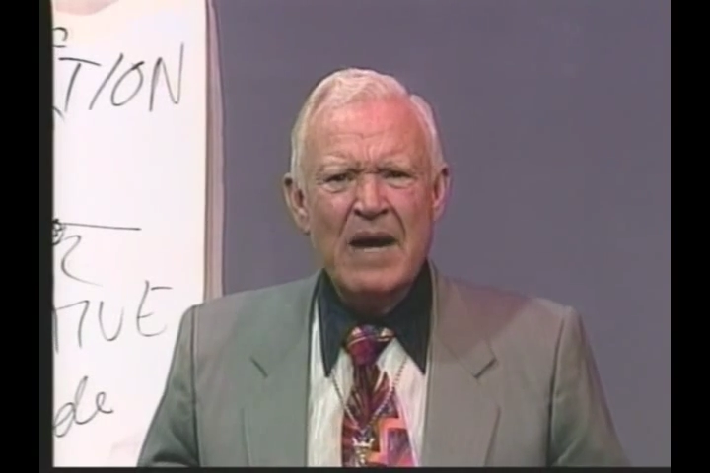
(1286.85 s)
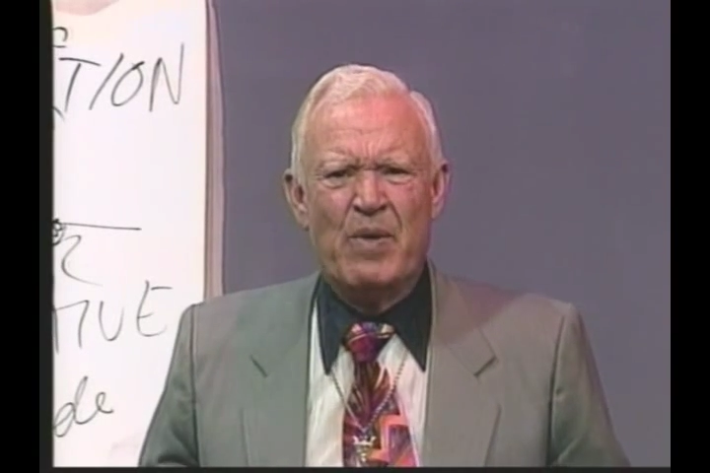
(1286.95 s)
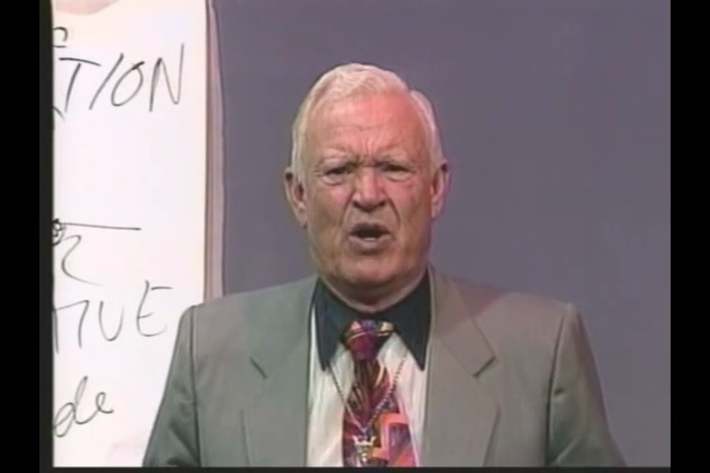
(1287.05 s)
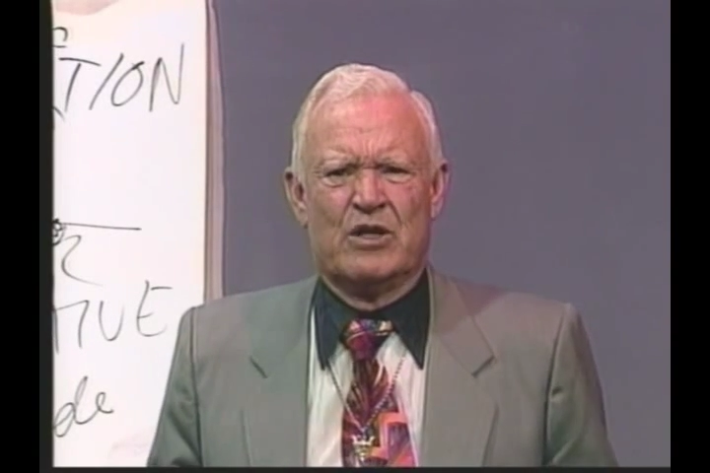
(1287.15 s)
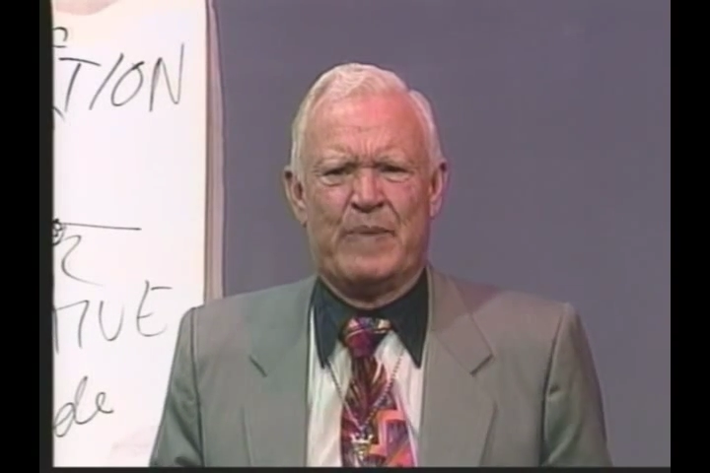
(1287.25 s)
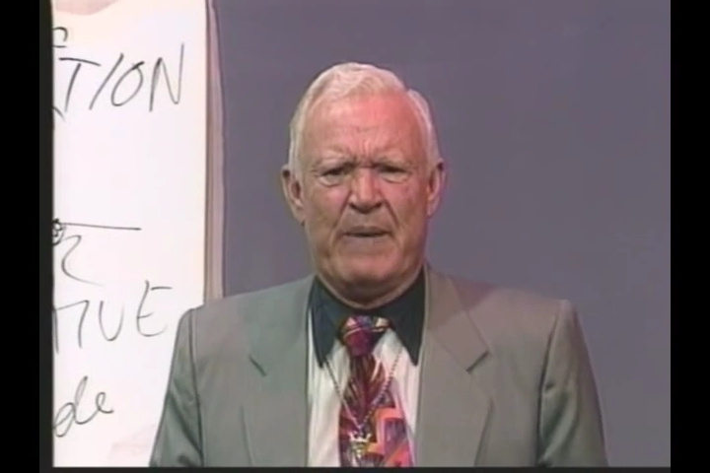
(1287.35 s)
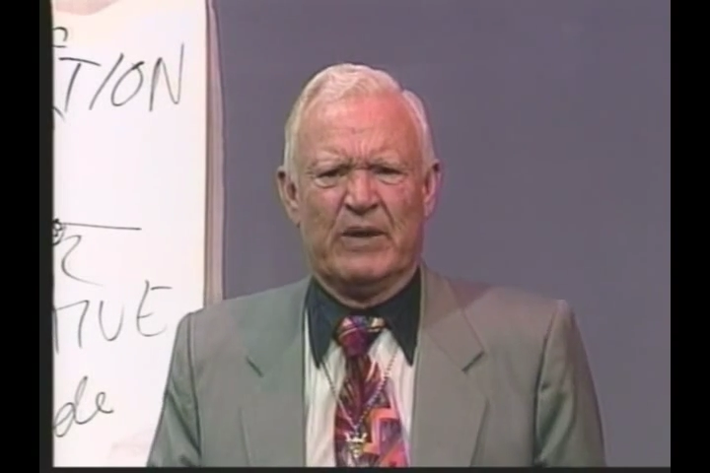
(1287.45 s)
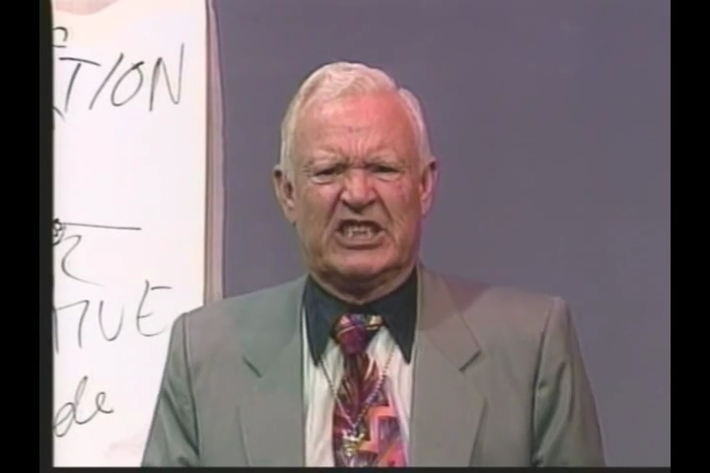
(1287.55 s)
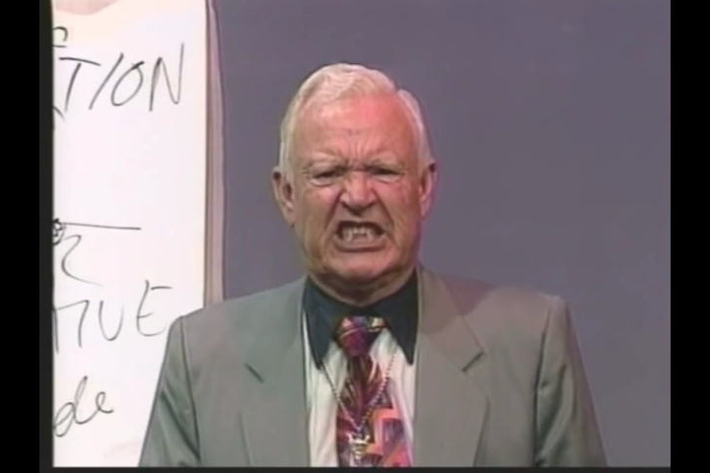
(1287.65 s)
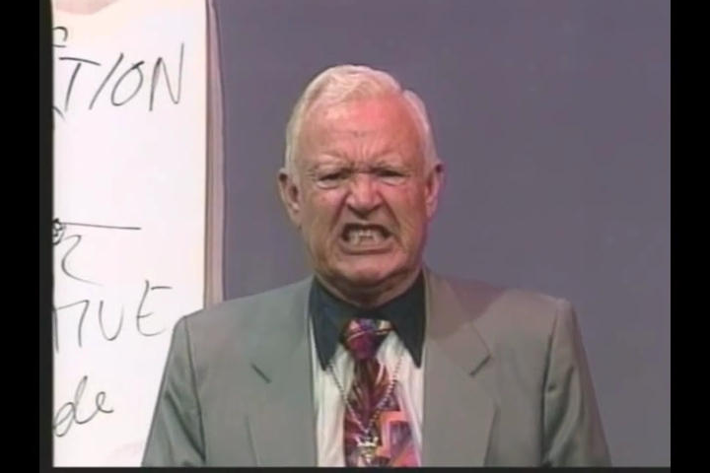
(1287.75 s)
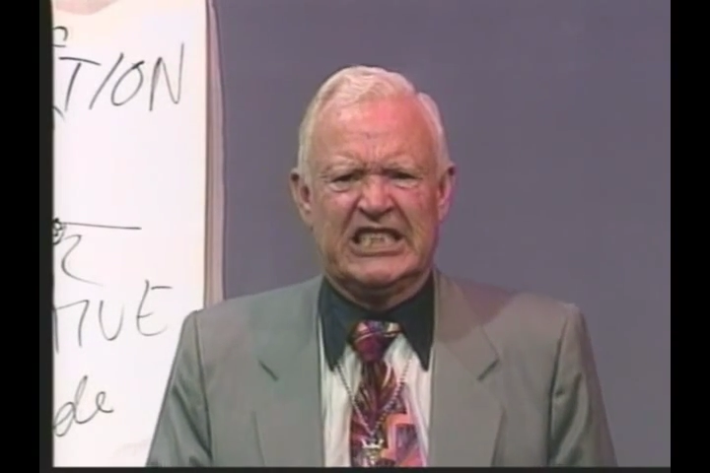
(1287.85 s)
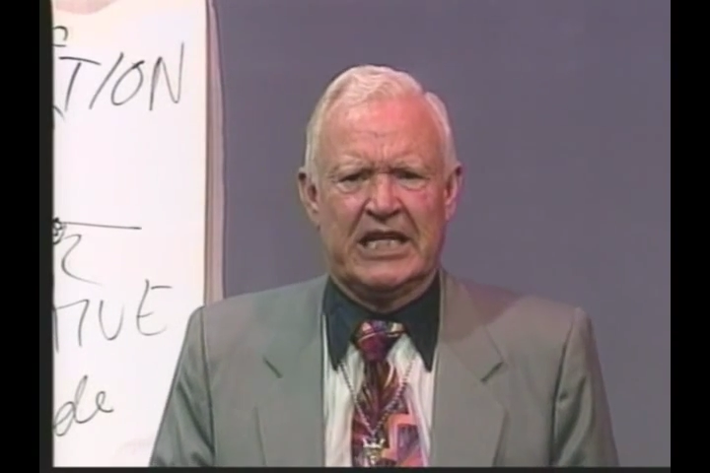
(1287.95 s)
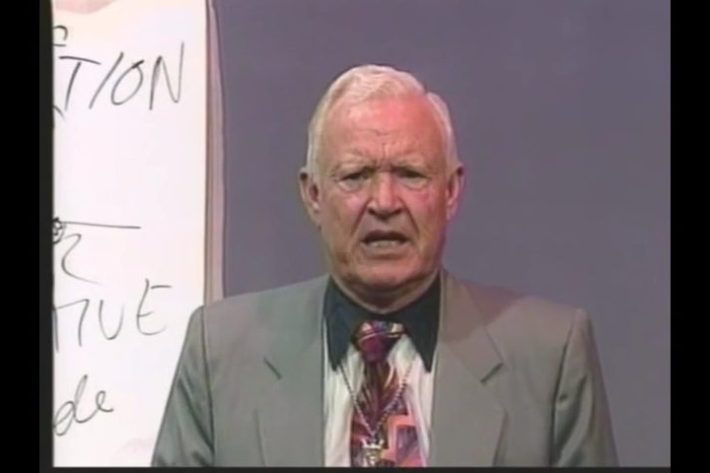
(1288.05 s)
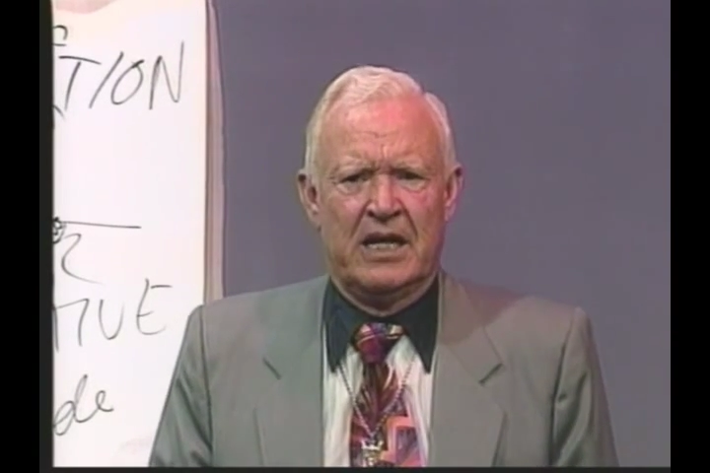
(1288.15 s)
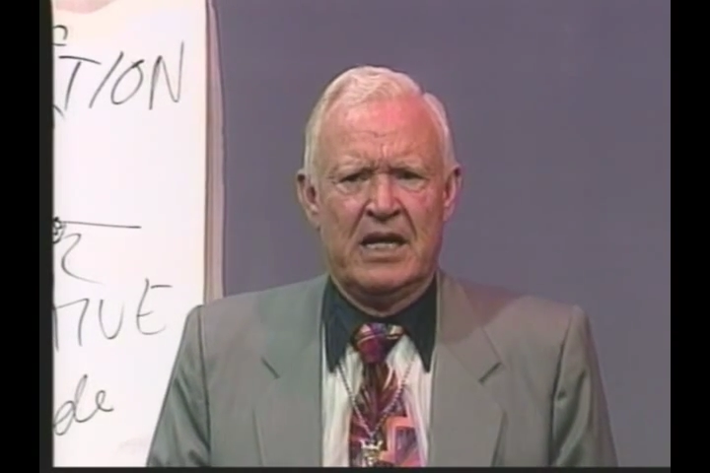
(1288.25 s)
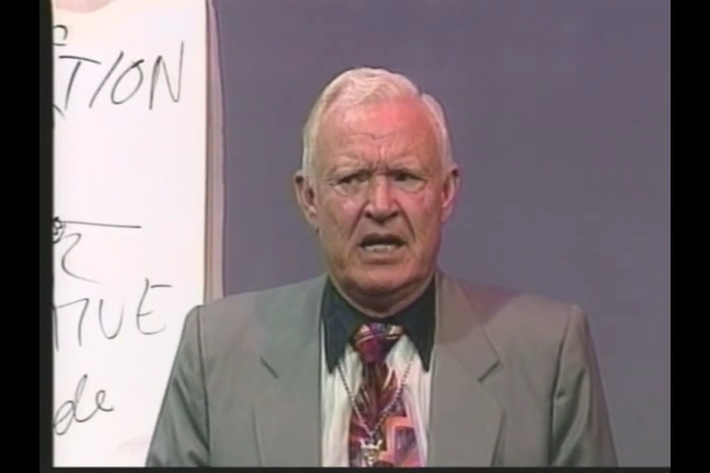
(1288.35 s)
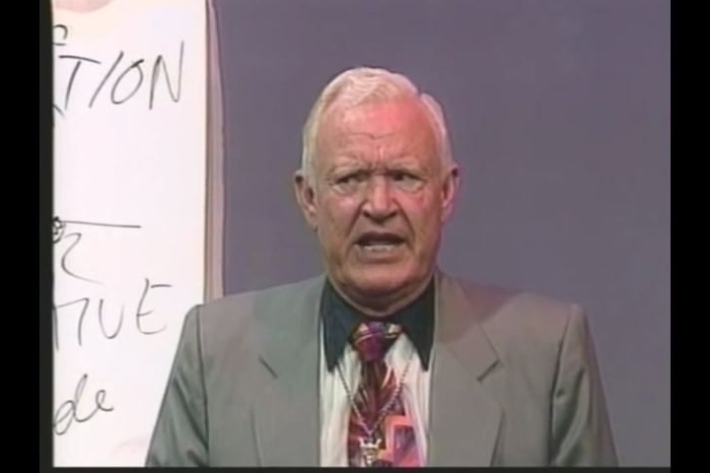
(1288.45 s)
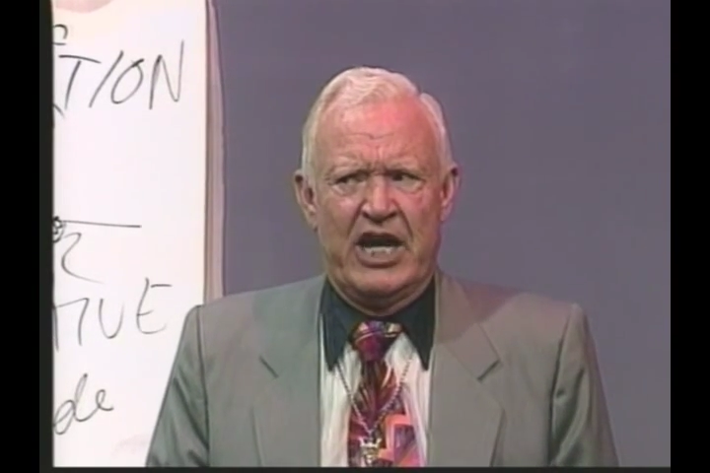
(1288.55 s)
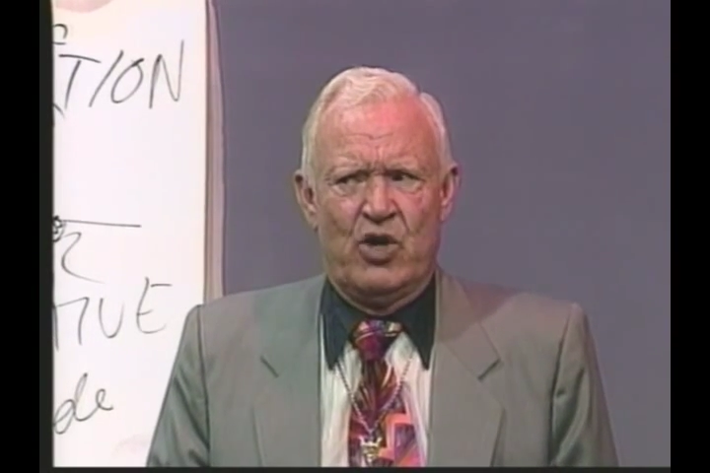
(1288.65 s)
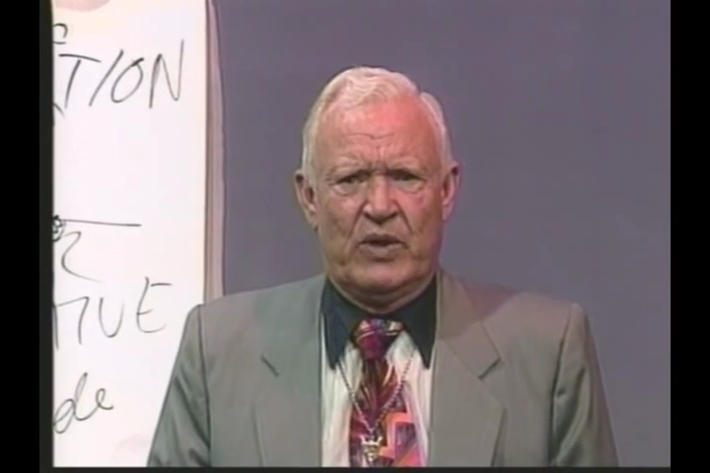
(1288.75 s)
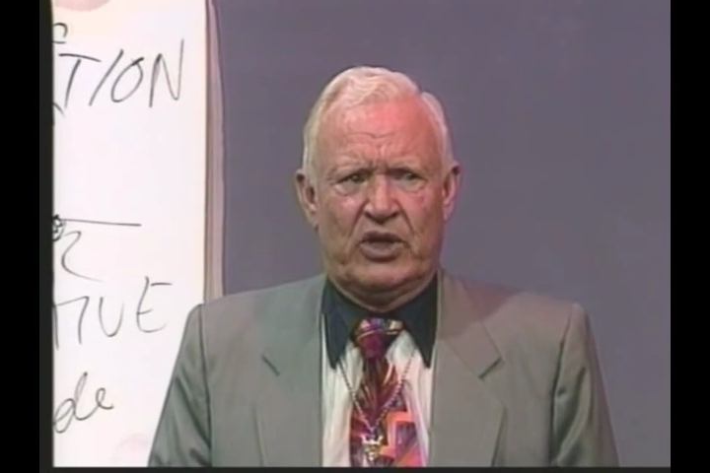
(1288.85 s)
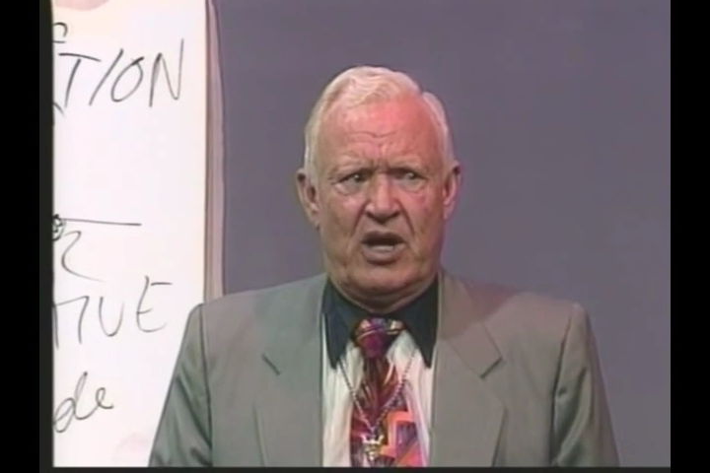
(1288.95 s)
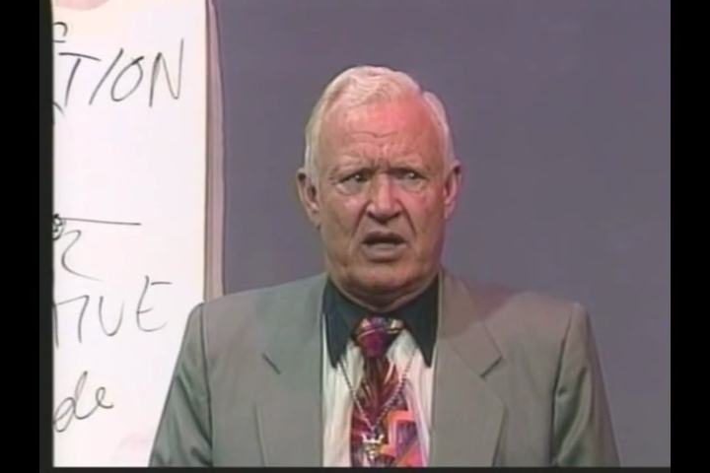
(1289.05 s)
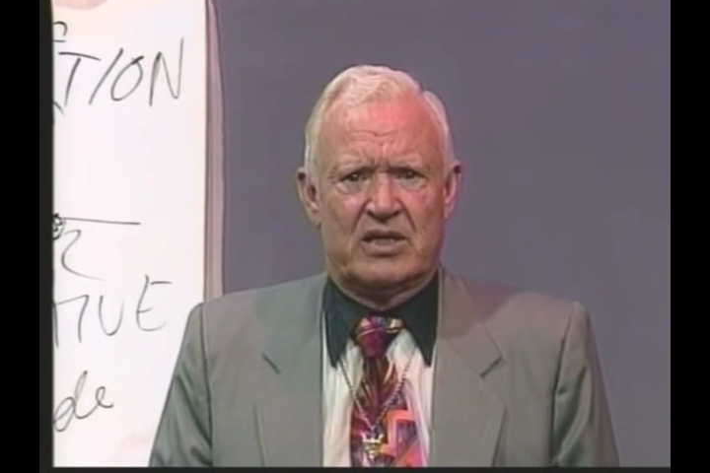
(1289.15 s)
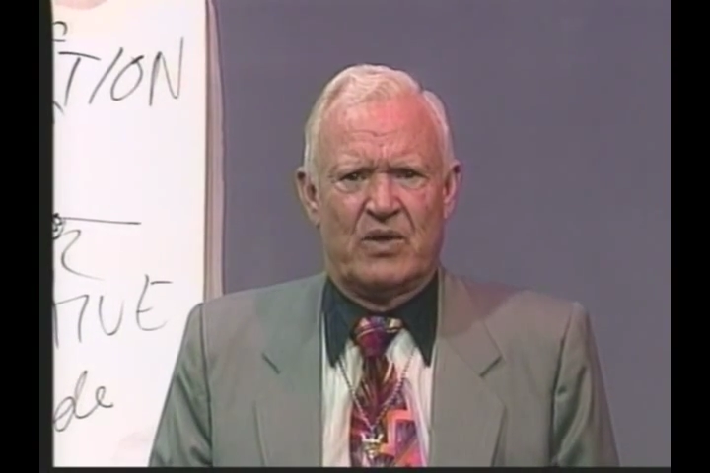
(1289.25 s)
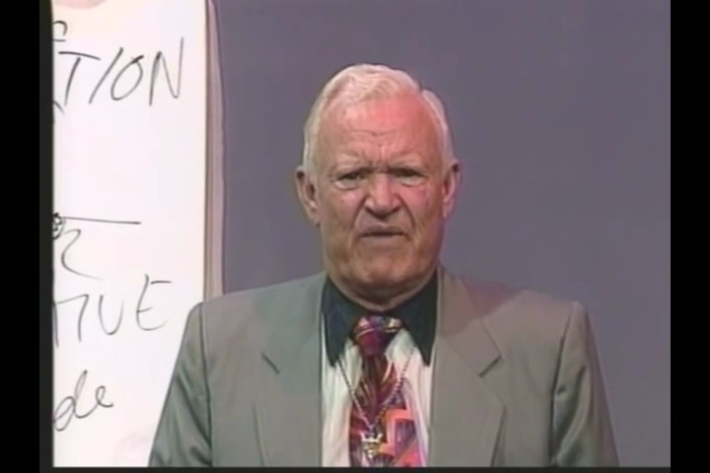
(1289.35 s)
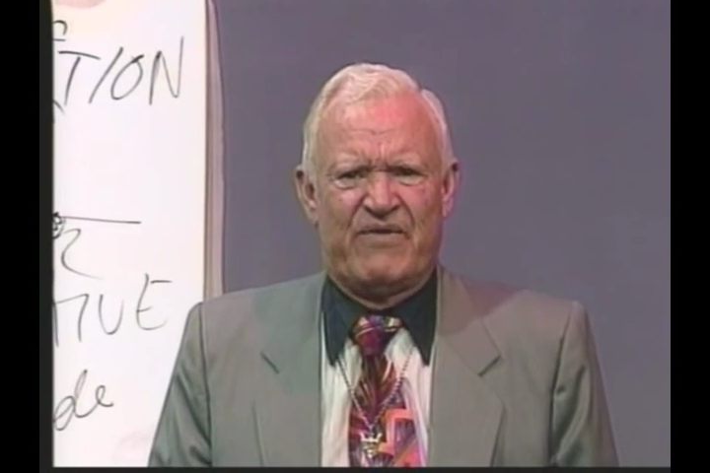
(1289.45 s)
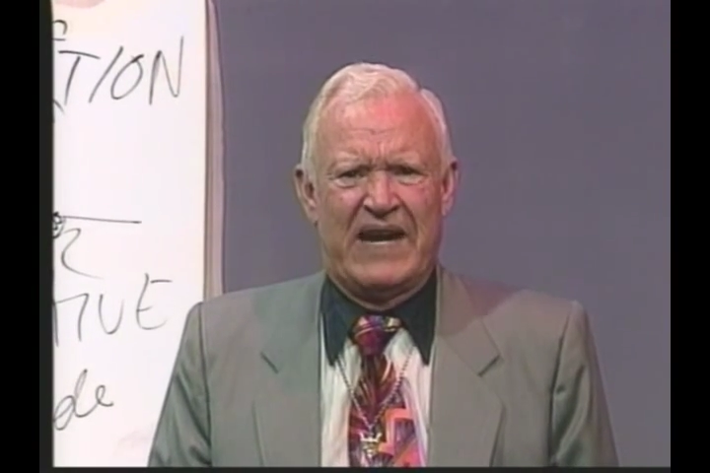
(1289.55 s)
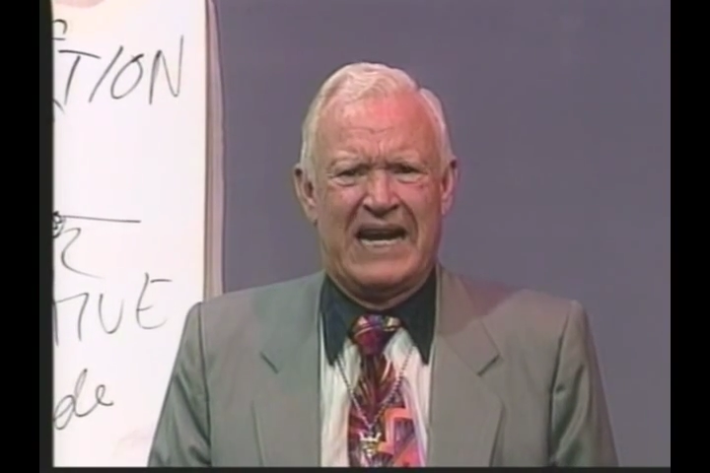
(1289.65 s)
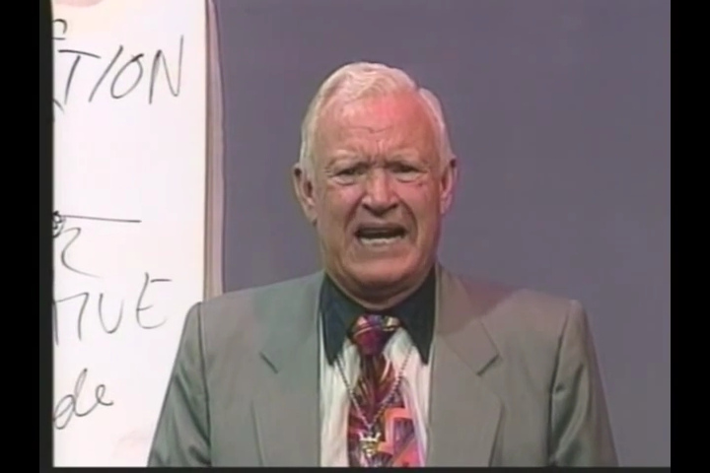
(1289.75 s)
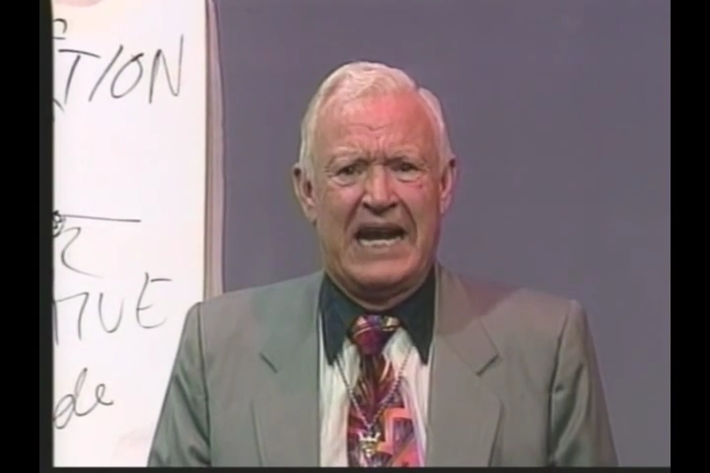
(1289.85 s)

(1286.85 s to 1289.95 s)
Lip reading: Because people are sitting there. They don't know what the doctor's going to find,